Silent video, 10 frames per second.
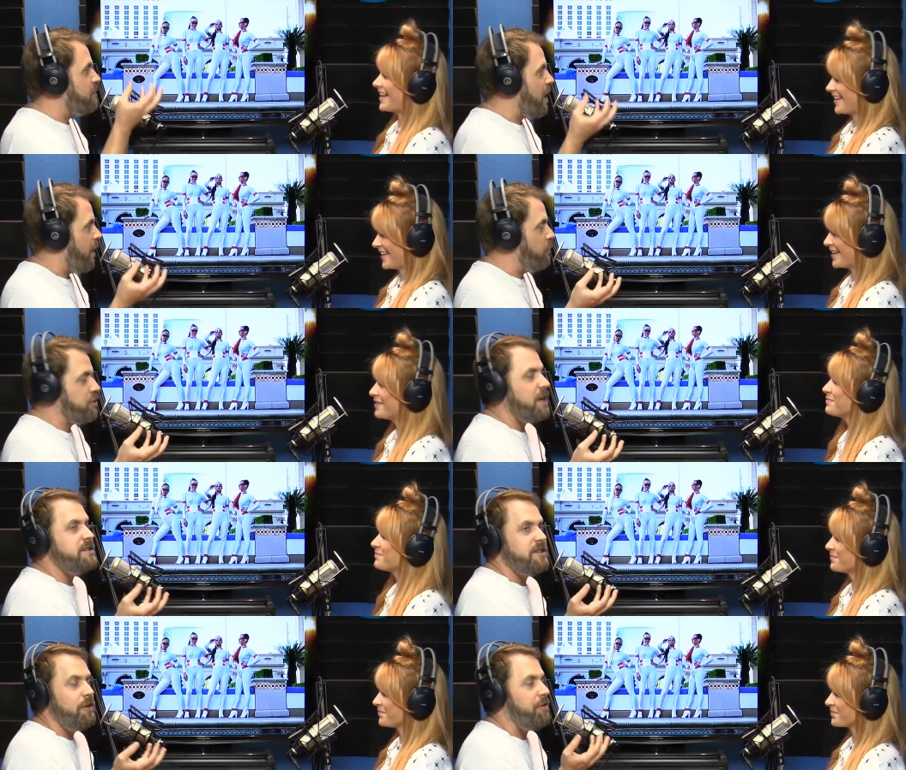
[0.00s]
Speaker 1: down, yeah. which I
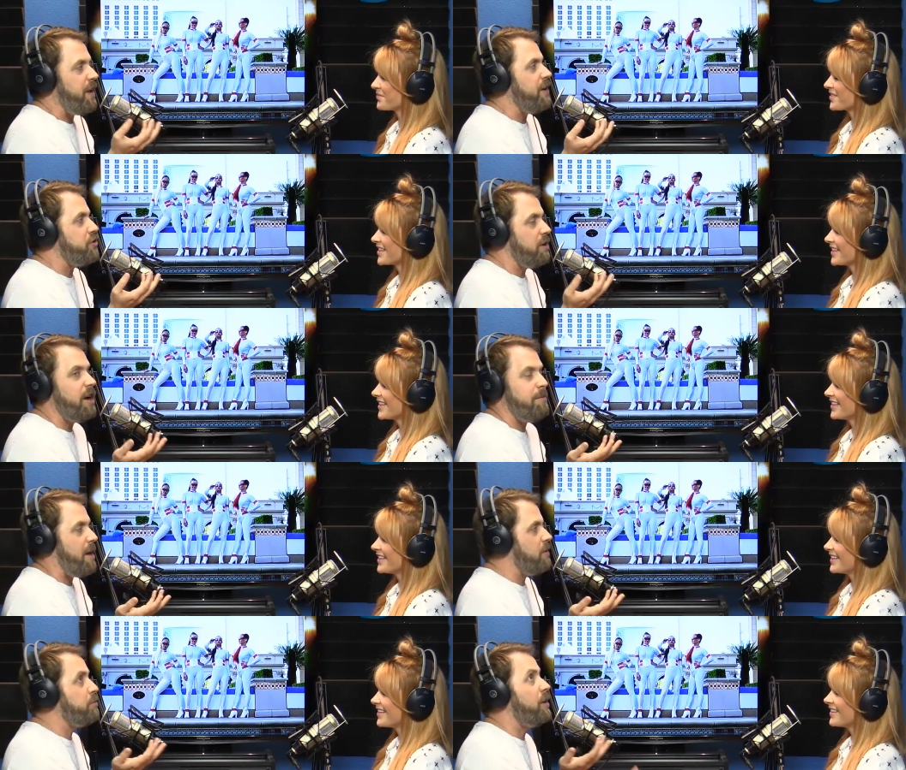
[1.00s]
still think should come
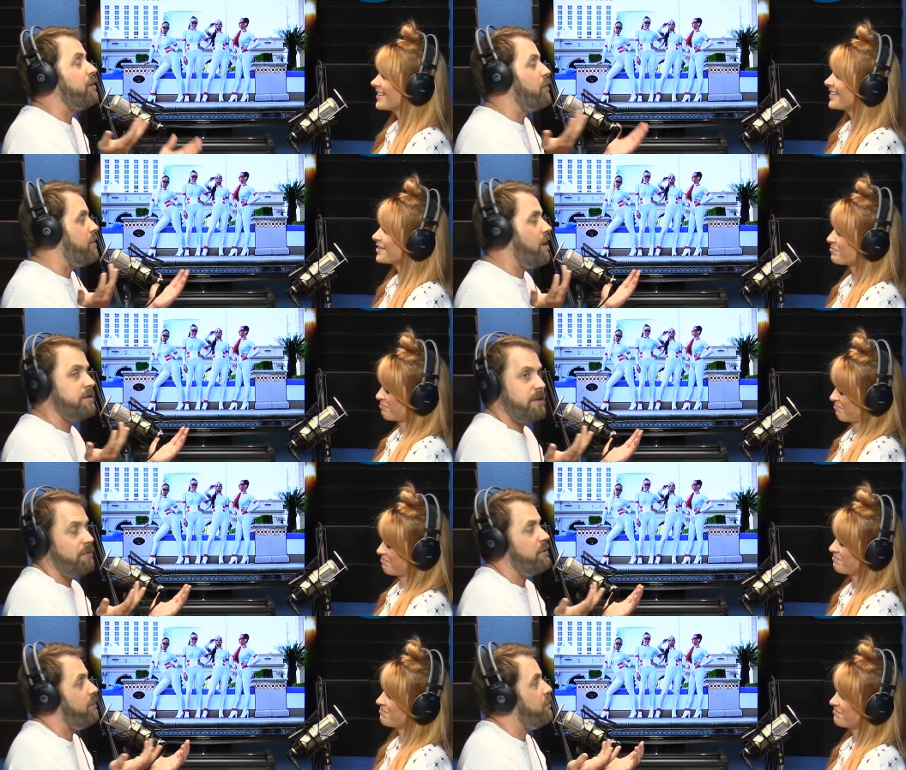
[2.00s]
back. There's plenty of room in
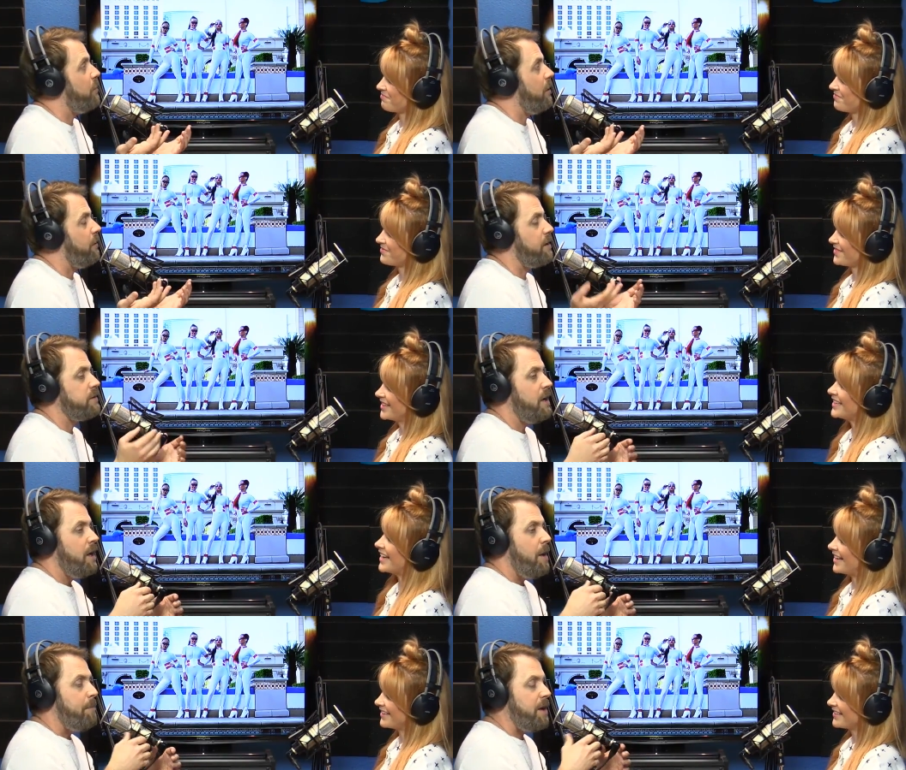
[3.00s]
Hakkasan for them to do aerial axe.
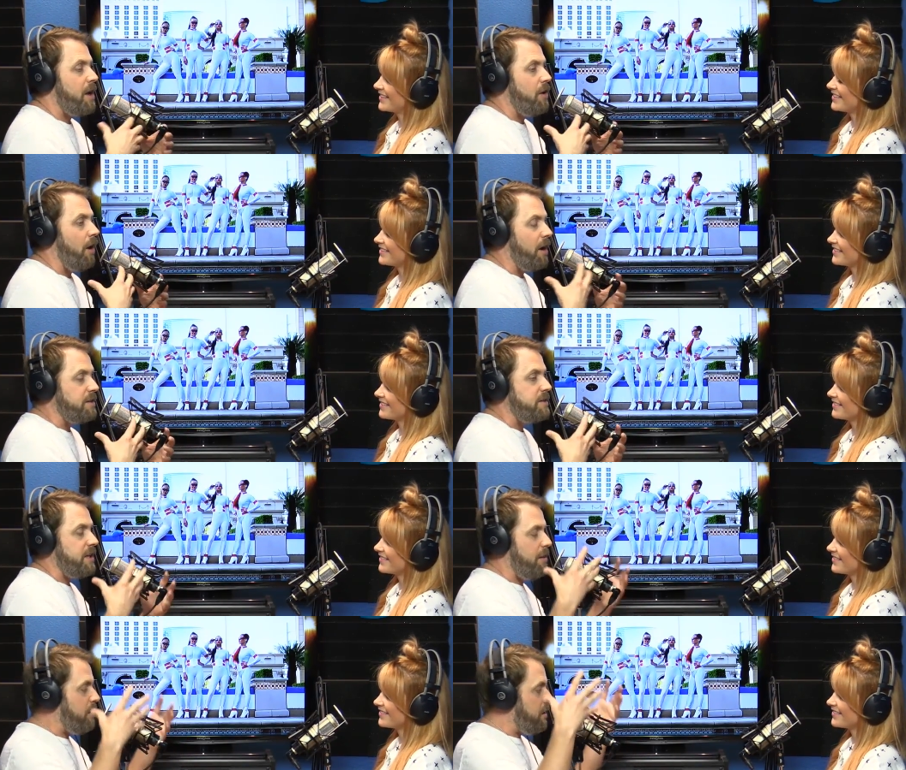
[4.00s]
Yeah, but
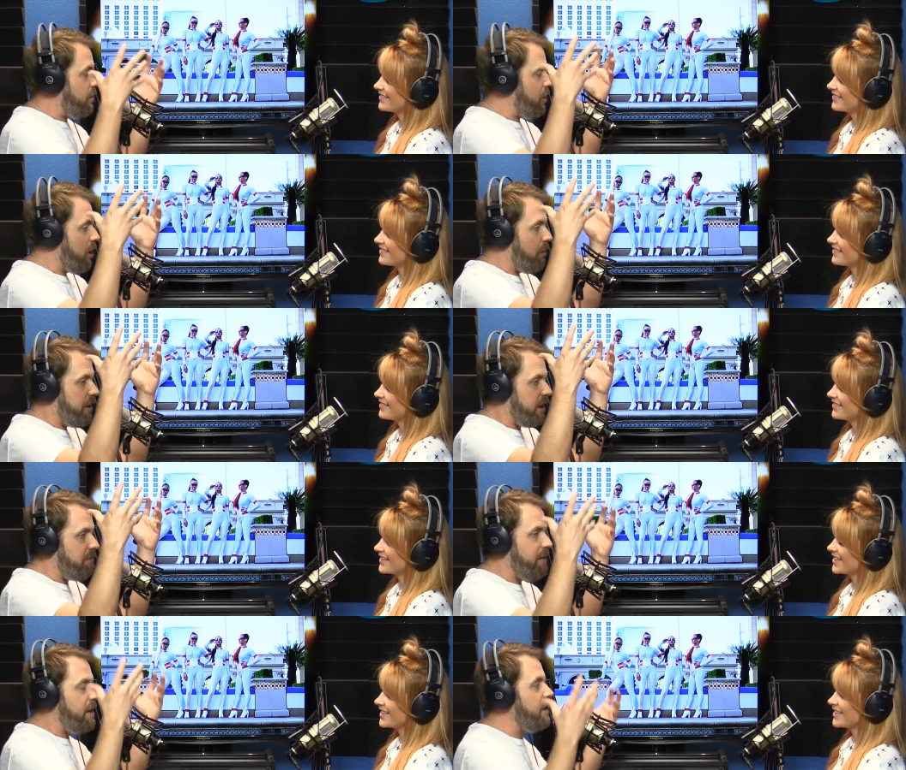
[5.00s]
honestly, I mean, you know, the
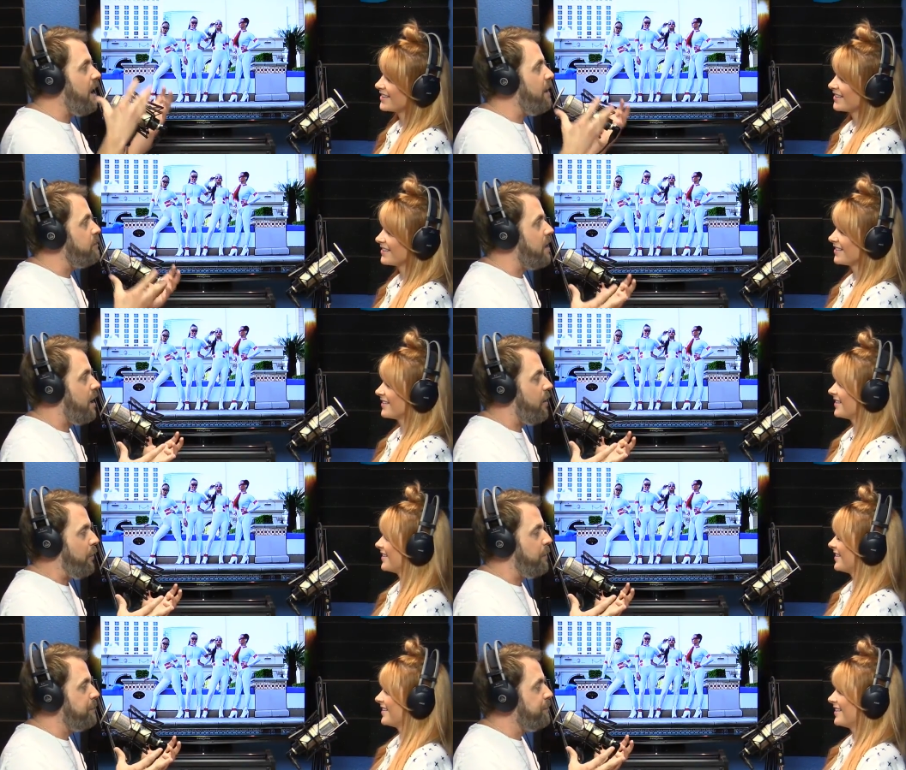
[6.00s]
confetti came
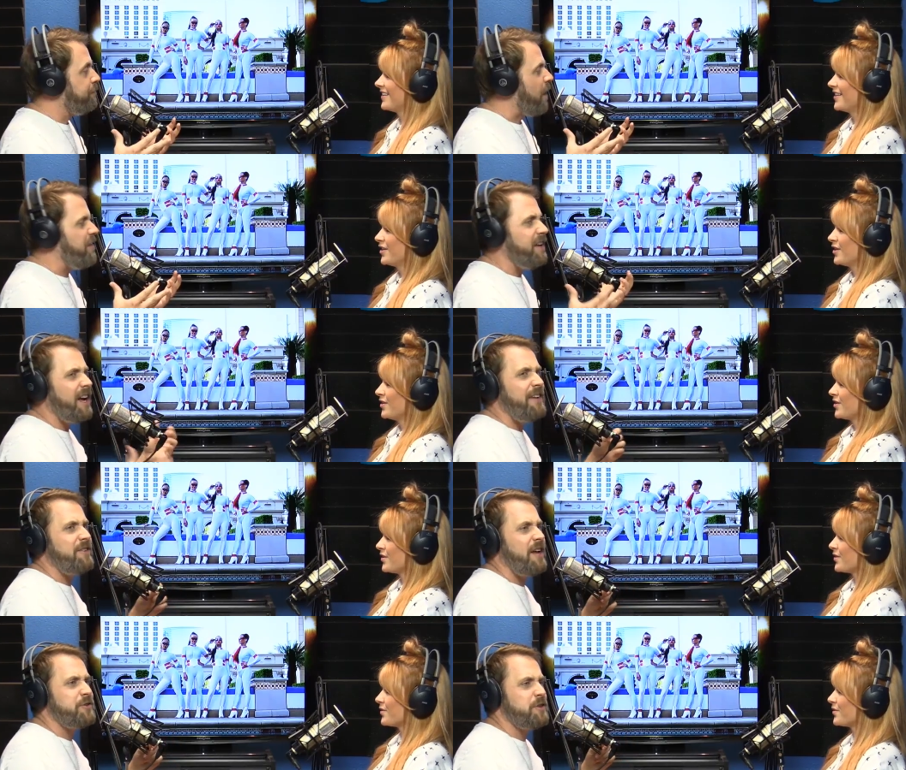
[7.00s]
down. I think I
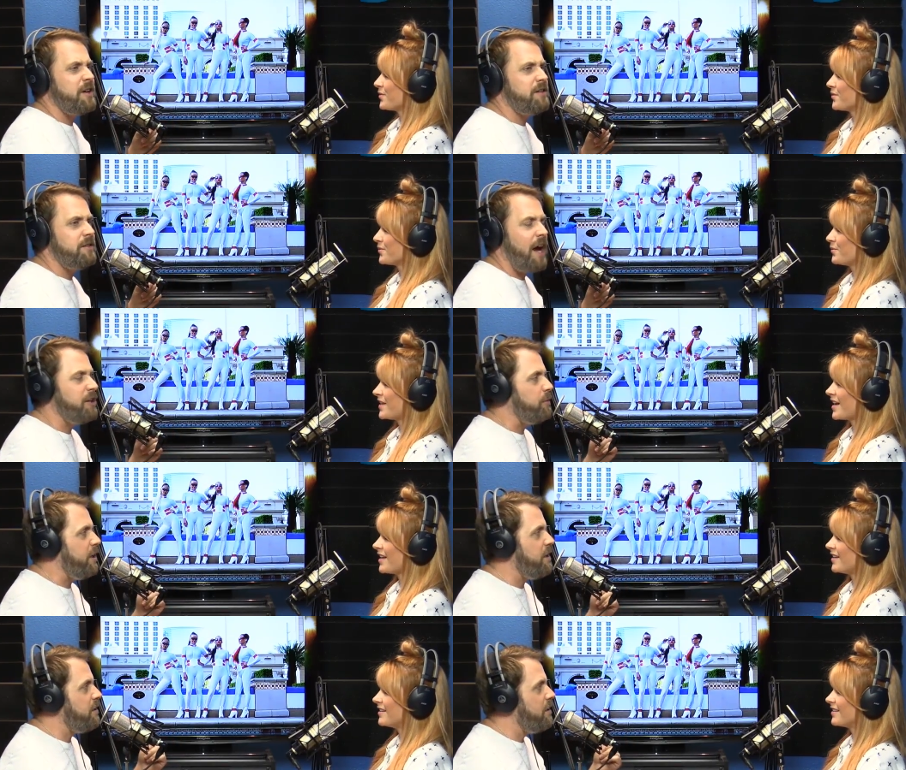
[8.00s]
even entered a
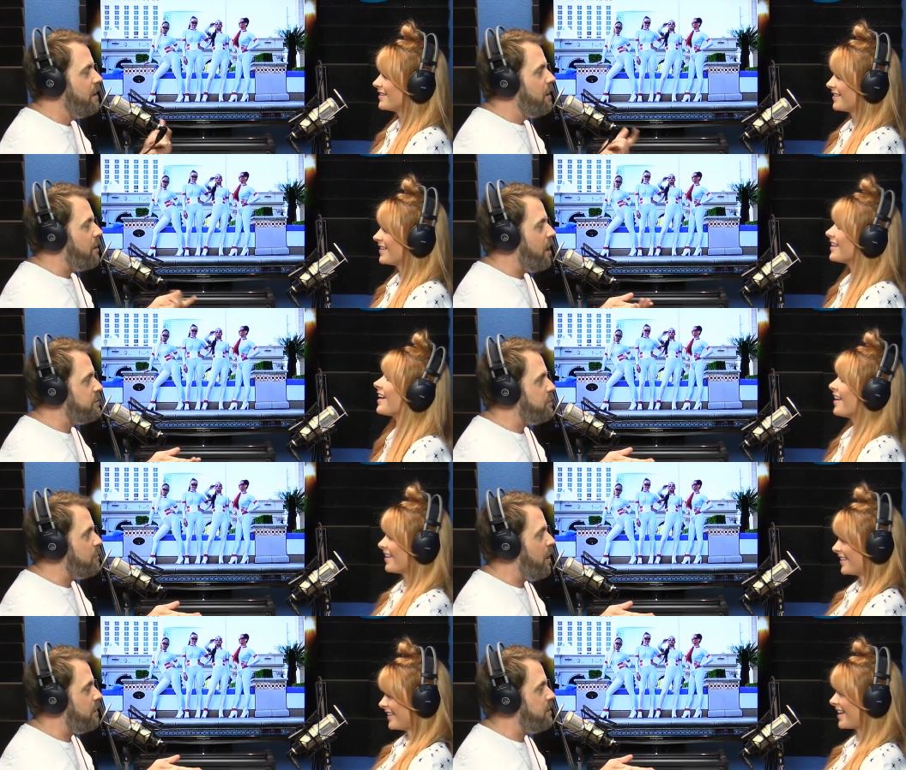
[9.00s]
Halloween costume
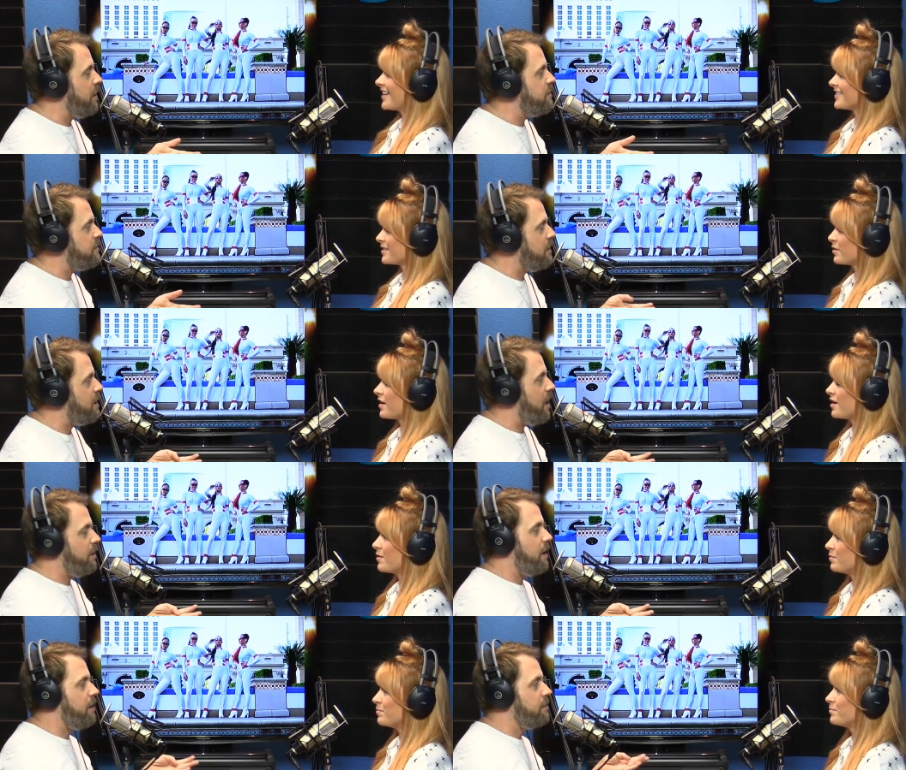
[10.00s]
contest yes, at that.
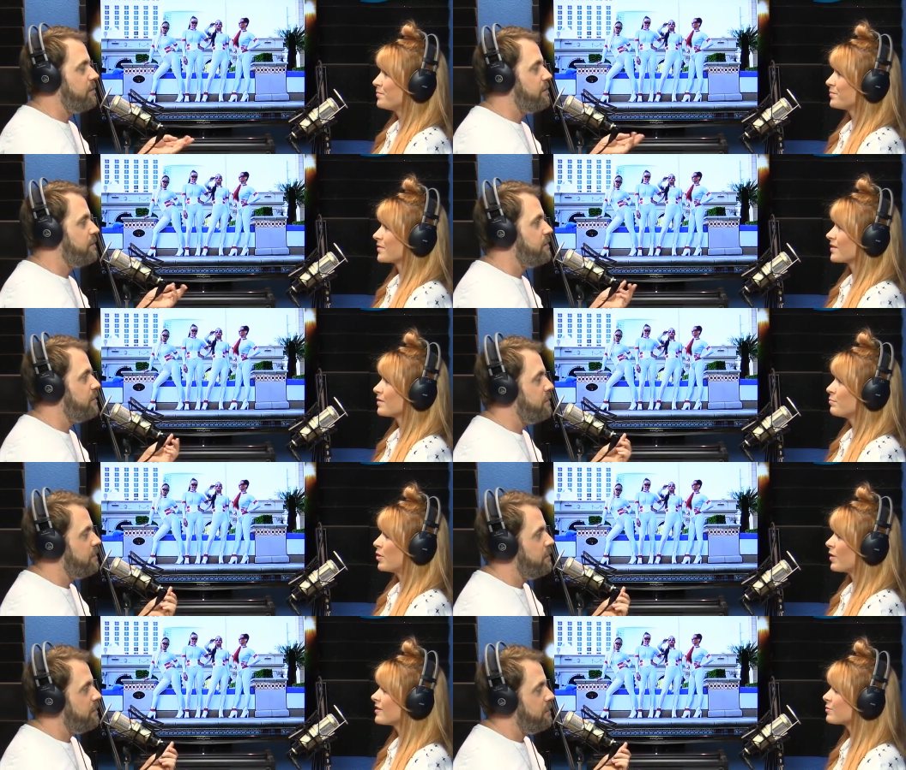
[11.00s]
Um, yeah.
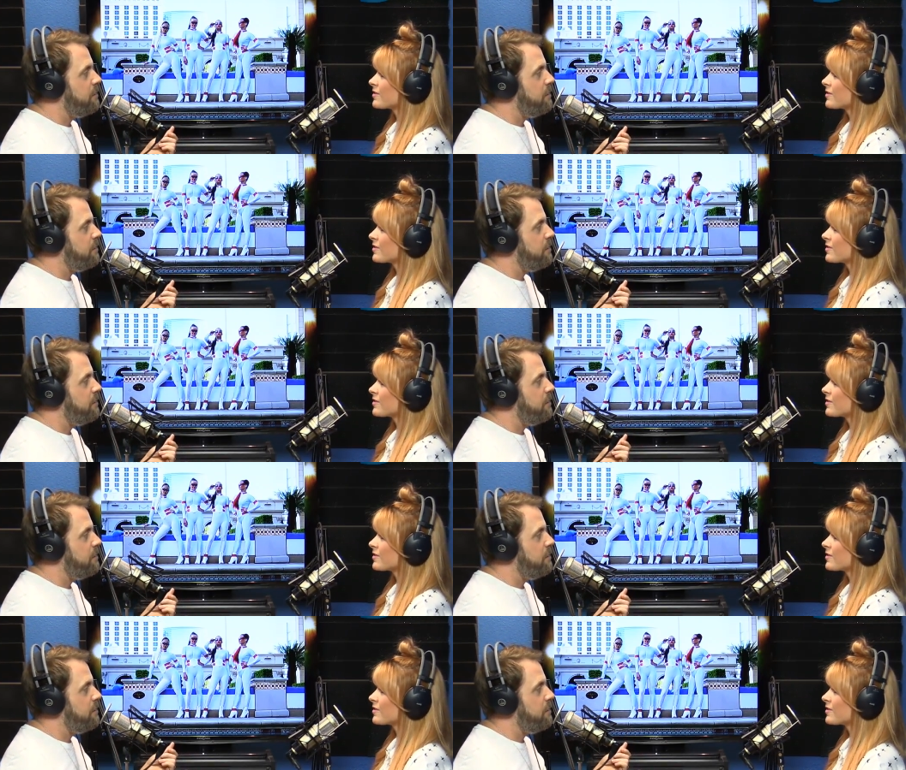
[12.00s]
Speaker 2: Boarts was